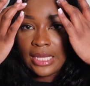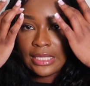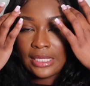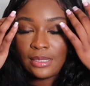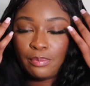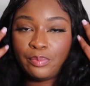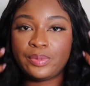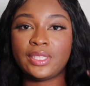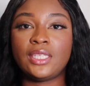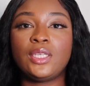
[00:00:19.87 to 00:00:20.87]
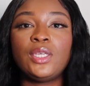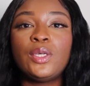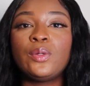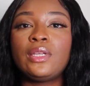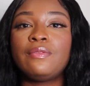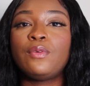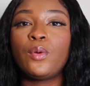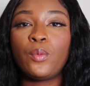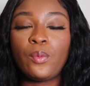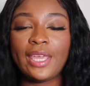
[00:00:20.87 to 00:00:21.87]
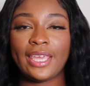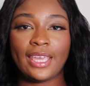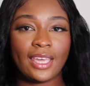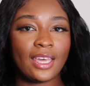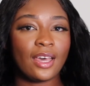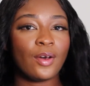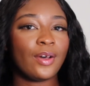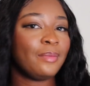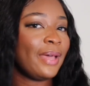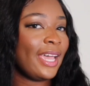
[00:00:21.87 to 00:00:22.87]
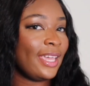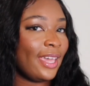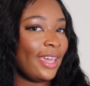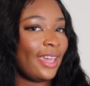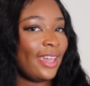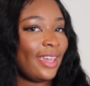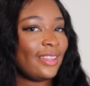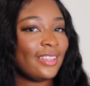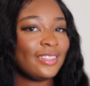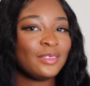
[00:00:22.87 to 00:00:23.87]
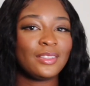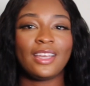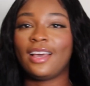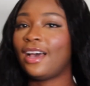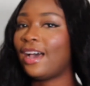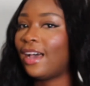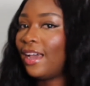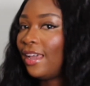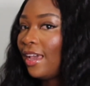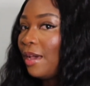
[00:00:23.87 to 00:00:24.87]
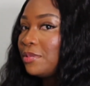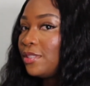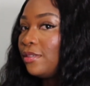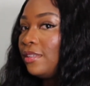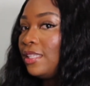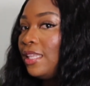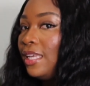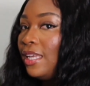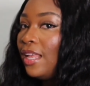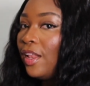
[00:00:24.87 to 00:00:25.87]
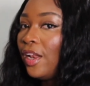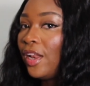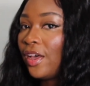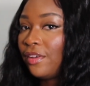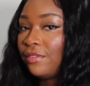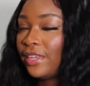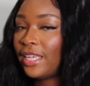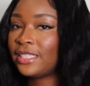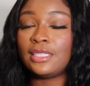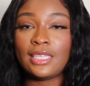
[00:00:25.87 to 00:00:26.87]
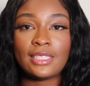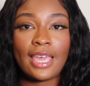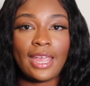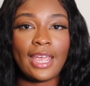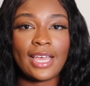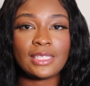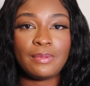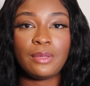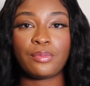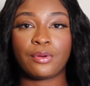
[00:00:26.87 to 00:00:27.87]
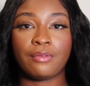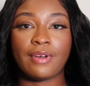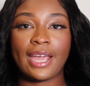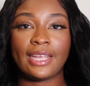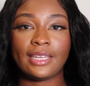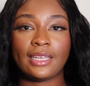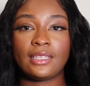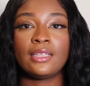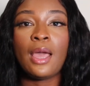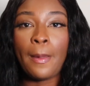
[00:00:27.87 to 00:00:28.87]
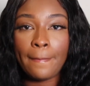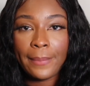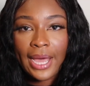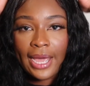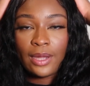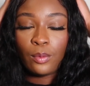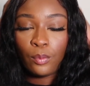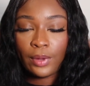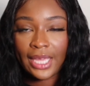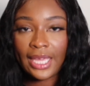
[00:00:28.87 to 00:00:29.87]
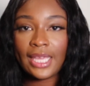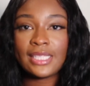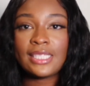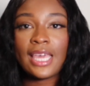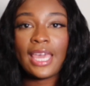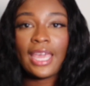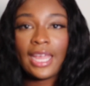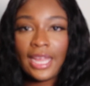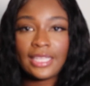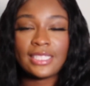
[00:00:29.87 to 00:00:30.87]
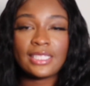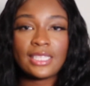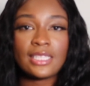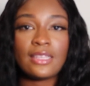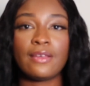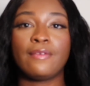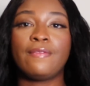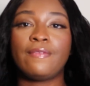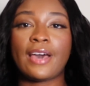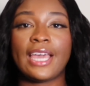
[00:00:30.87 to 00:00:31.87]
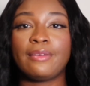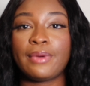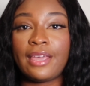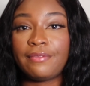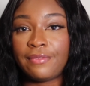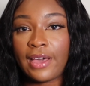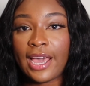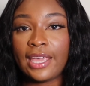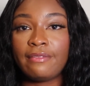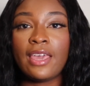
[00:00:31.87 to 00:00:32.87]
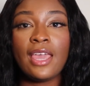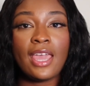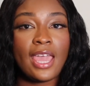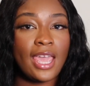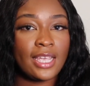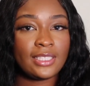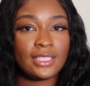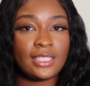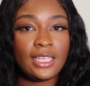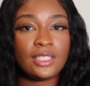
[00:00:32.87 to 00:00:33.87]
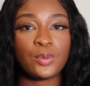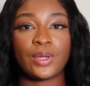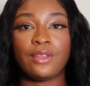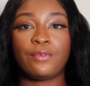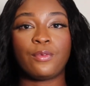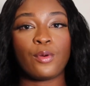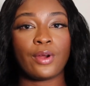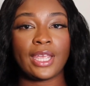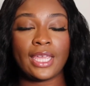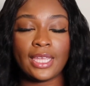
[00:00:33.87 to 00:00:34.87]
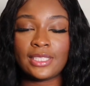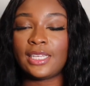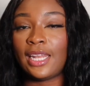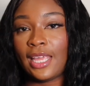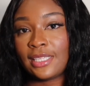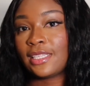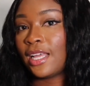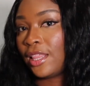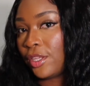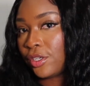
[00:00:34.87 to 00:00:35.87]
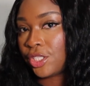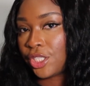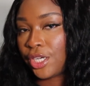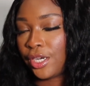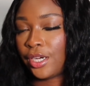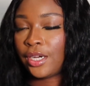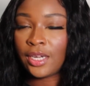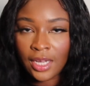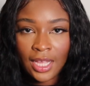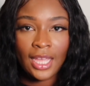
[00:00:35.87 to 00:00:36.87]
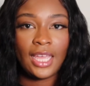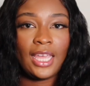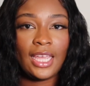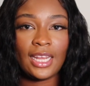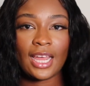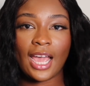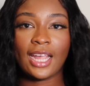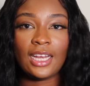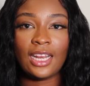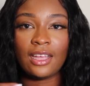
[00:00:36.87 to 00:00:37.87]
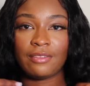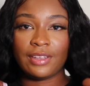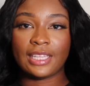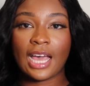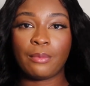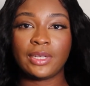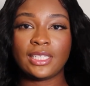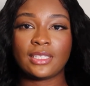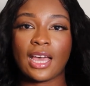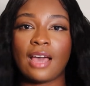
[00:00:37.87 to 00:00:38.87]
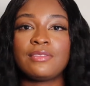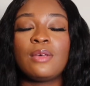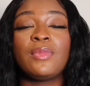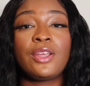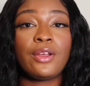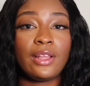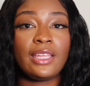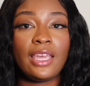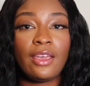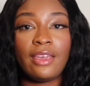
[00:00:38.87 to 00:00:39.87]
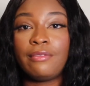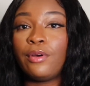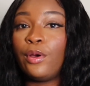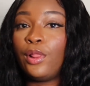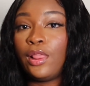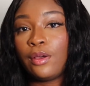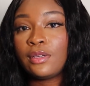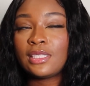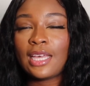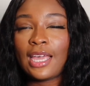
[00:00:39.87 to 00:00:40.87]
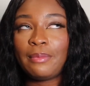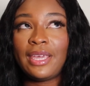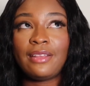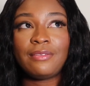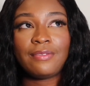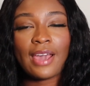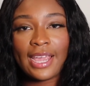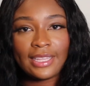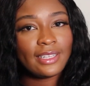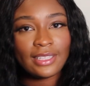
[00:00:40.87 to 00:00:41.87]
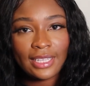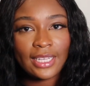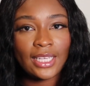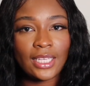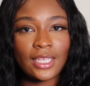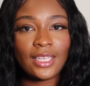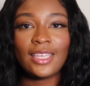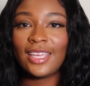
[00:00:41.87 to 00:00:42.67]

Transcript: this beautiful wig on my head. I absolutely love it. This hair has been provided by Wiggins hair. This is a 5x5 HD 24-inch lace closure, and I love it. I wanted to have some curly hair for a long time, and finally